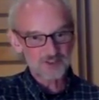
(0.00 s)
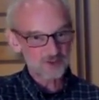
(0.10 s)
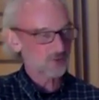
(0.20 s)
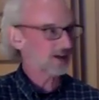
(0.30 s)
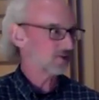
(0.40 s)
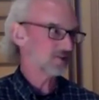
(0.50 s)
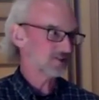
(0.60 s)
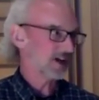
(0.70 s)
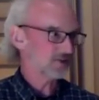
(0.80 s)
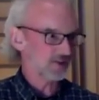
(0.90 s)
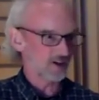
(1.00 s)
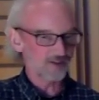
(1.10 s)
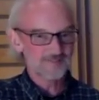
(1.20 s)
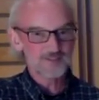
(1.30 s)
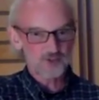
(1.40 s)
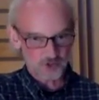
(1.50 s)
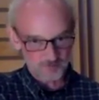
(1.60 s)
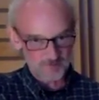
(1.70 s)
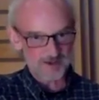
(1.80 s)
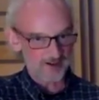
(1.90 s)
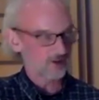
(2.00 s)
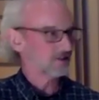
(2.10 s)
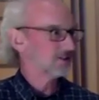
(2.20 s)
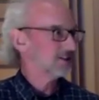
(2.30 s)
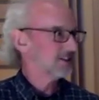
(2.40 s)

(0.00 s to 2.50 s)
single record that's out there could be better,